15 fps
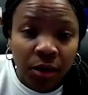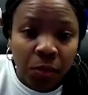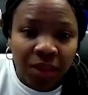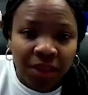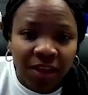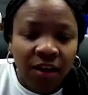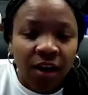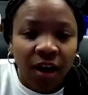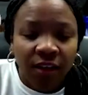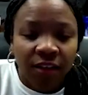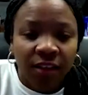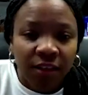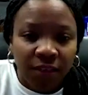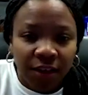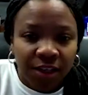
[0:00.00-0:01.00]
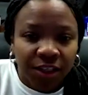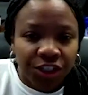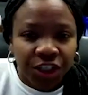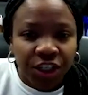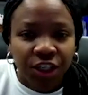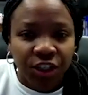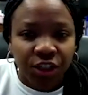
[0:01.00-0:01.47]
but there are other things
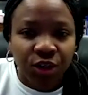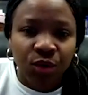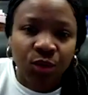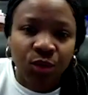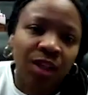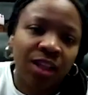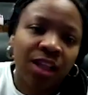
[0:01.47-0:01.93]
she can do when